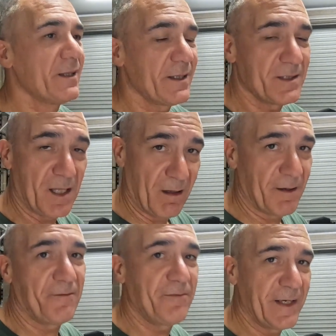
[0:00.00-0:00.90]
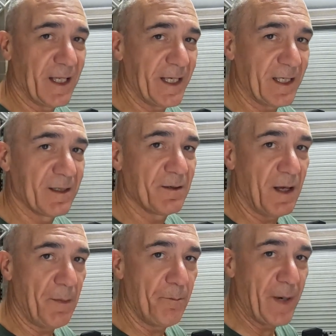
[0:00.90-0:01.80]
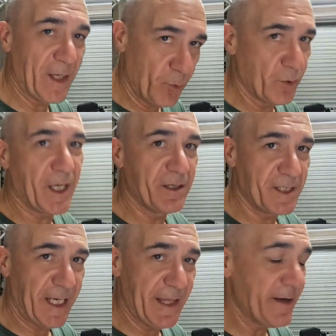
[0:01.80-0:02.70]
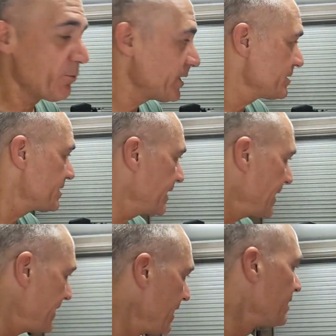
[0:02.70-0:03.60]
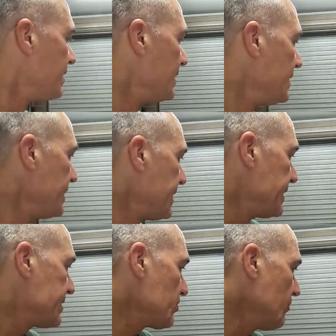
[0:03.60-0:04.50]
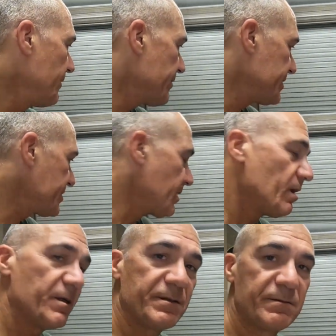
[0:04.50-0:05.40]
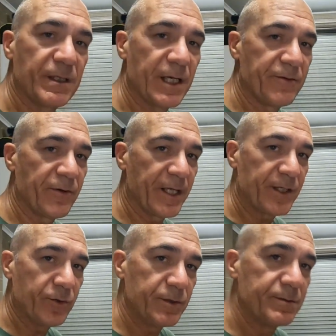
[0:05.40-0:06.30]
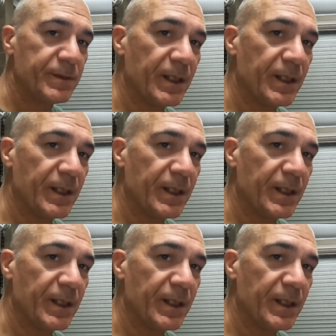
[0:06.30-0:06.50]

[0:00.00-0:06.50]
There's a lot of fiddling, but it will go together. And when it's together, it's all very solid and really good.